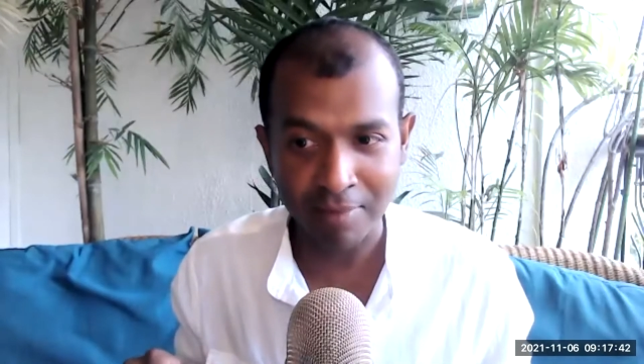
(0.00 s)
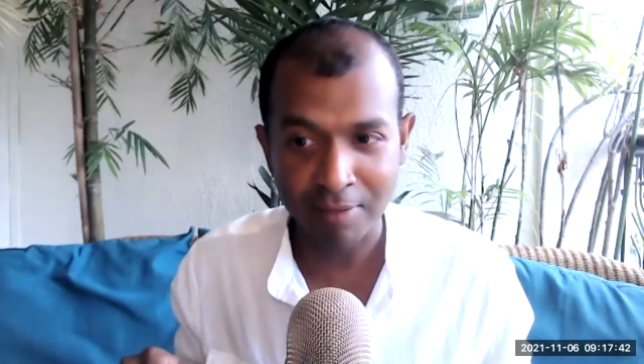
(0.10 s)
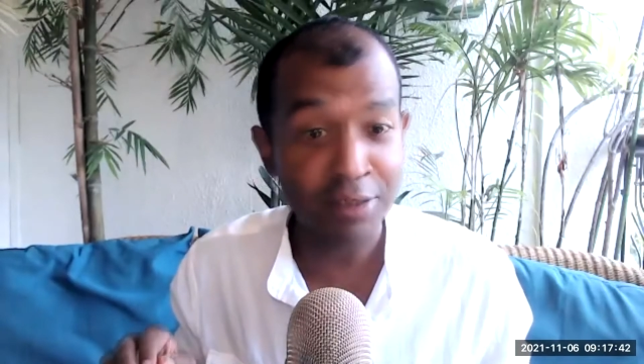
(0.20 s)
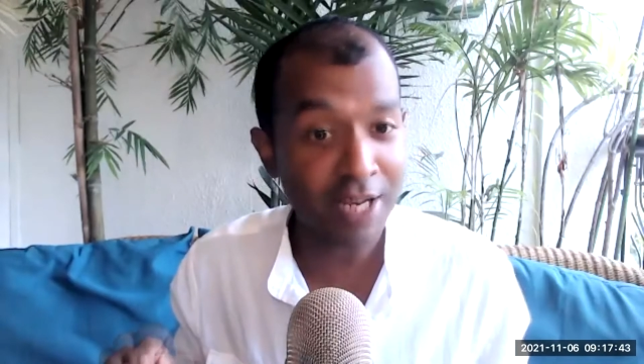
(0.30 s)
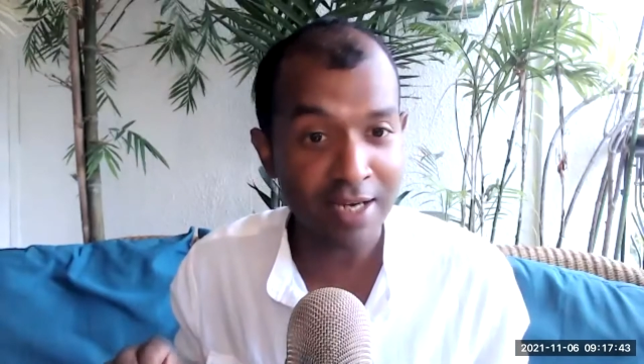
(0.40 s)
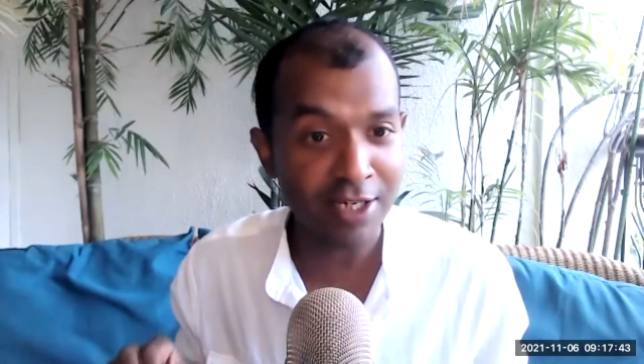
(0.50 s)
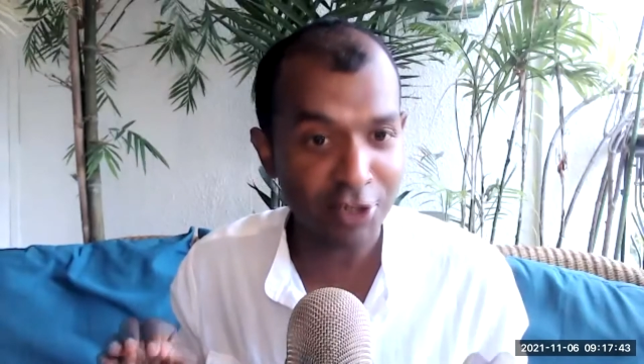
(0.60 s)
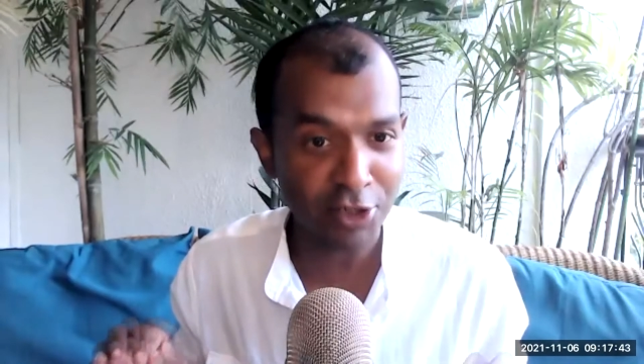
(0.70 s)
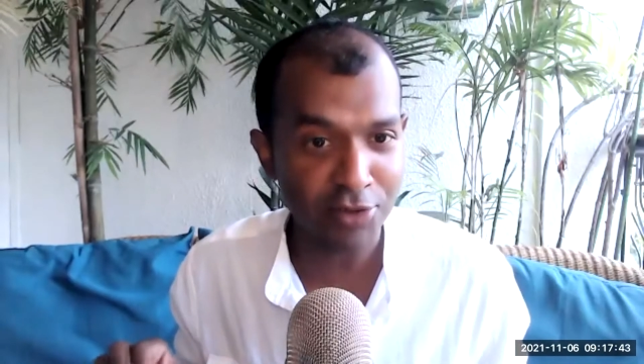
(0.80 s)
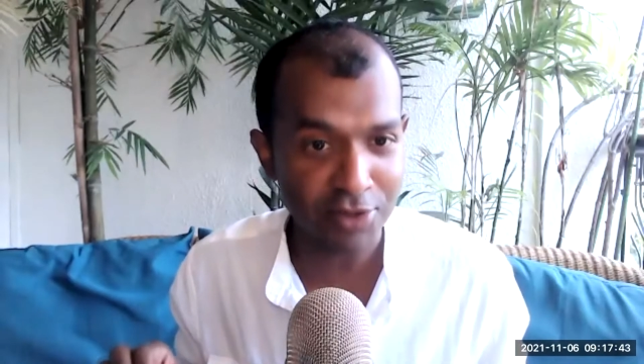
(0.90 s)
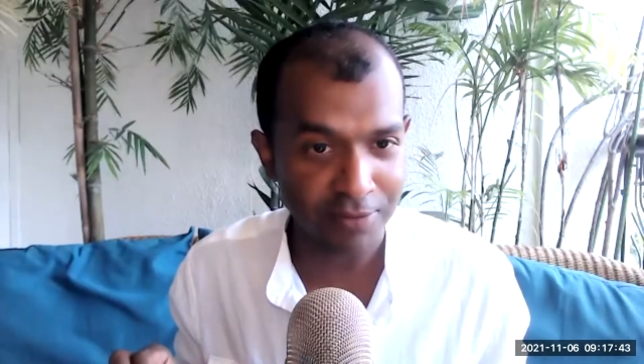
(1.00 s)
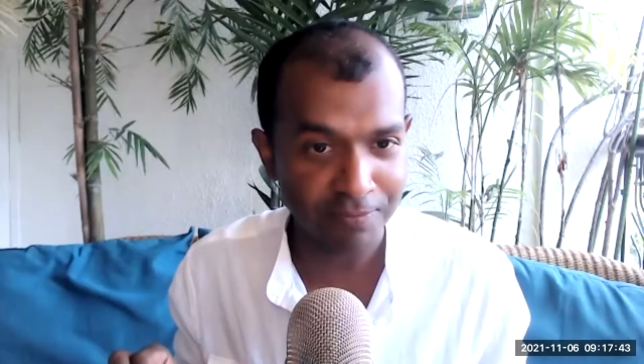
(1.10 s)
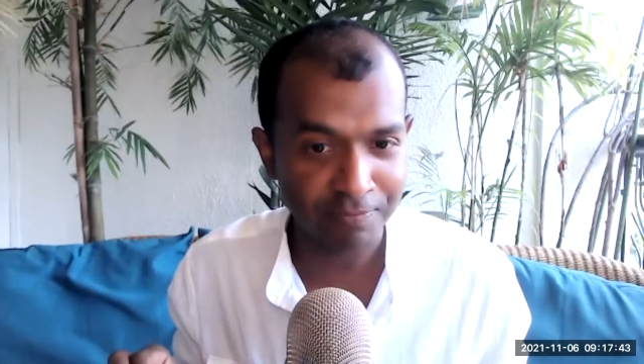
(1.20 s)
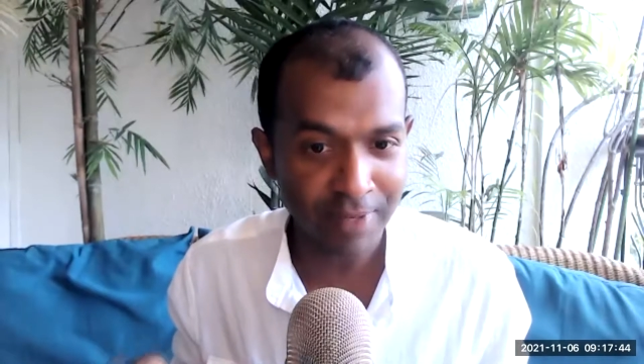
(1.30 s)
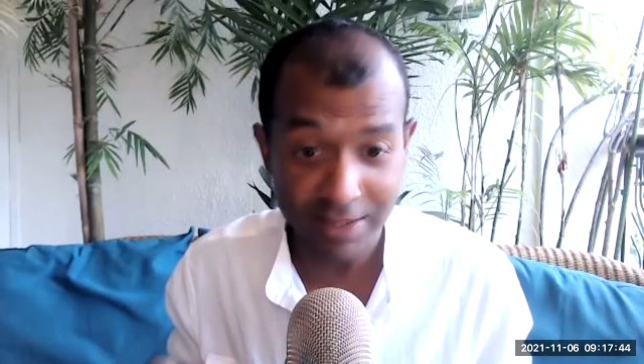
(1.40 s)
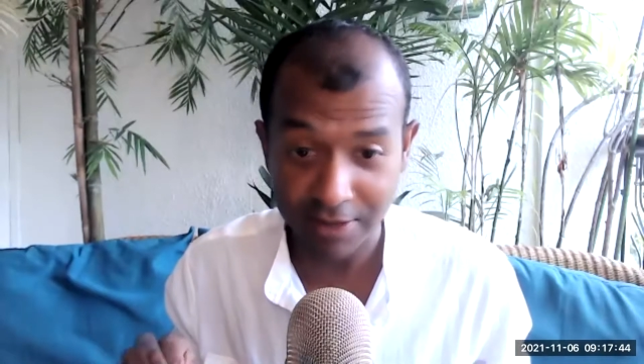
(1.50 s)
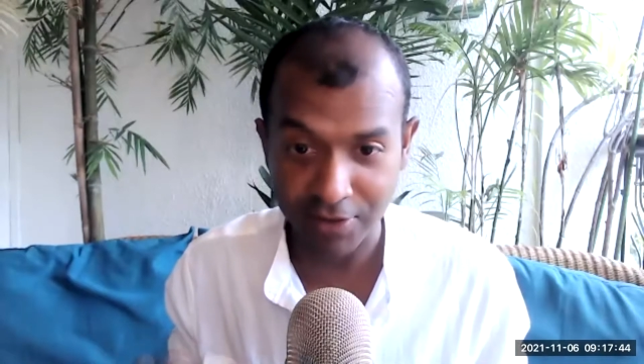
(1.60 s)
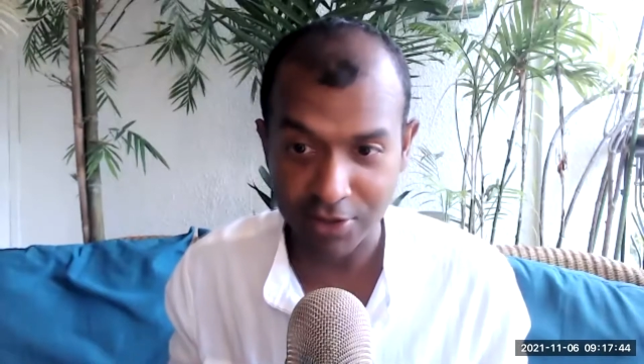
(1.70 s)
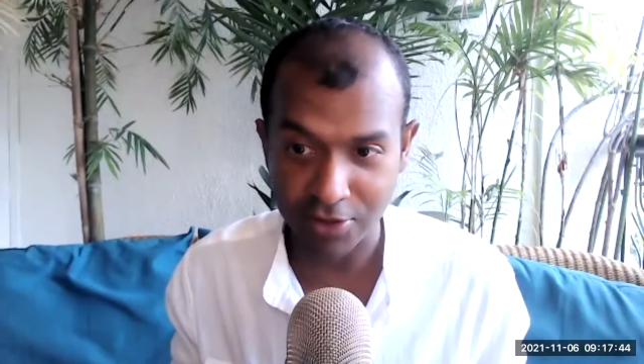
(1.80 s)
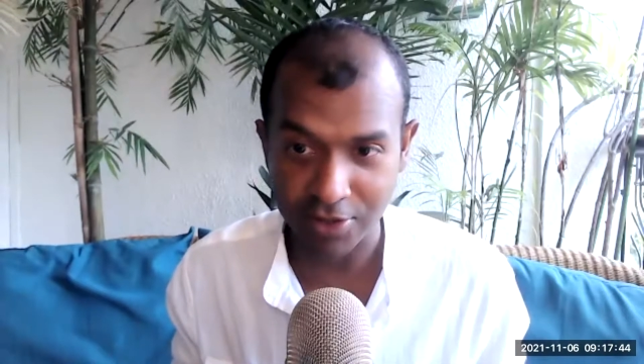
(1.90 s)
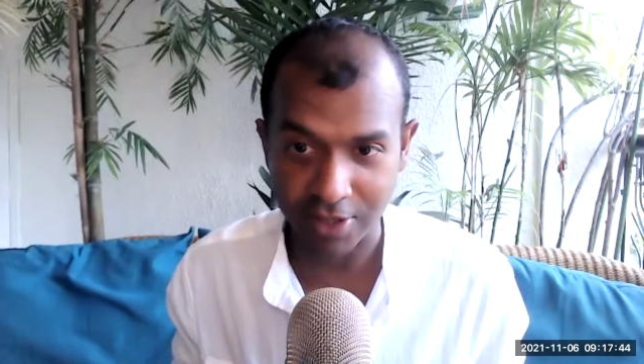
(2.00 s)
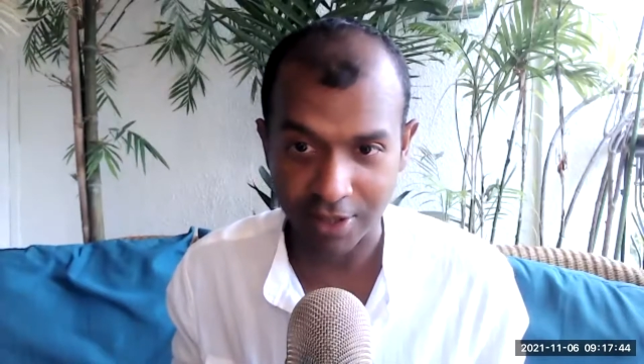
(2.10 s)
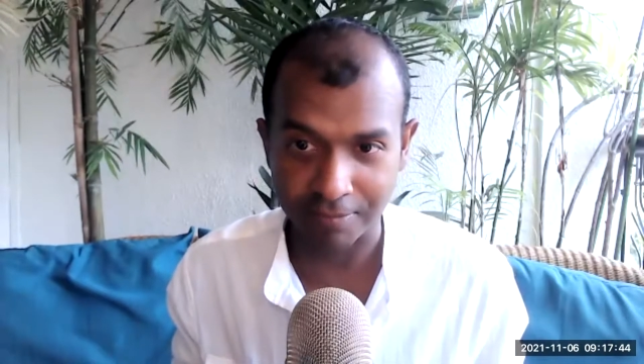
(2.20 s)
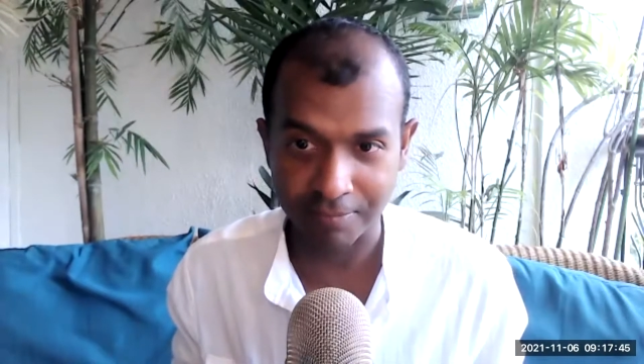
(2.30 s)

pretending to use it as if he's using it.